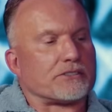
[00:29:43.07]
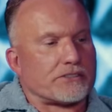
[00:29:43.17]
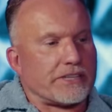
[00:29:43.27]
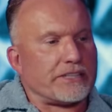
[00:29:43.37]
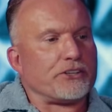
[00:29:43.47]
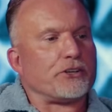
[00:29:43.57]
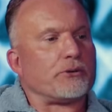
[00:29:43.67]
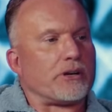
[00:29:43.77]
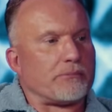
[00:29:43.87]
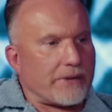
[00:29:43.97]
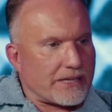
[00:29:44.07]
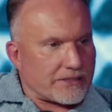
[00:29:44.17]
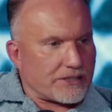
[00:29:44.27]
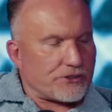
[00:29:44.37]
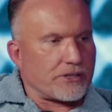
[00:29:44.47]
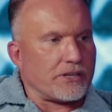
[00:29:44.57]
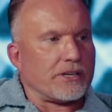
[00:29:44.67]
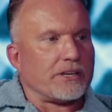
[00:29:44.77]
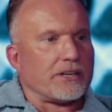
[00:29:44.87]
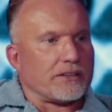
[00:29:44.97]
sending you a message
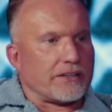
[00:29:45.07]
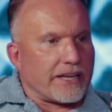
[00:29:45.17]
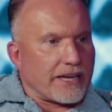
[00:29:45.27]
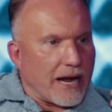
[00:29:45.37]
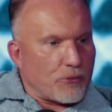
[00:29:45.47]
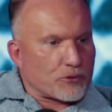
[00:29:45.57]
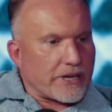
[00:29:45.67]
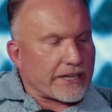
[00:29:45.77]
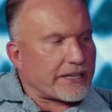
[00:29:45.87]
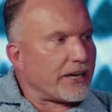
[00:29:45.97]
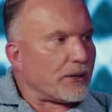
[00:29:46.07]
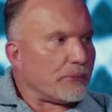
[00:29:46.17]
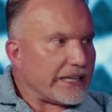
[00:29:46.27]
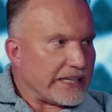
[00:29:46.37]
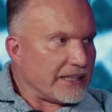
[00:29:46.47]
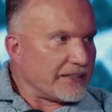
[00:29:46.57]
that I'm gonna take care of me.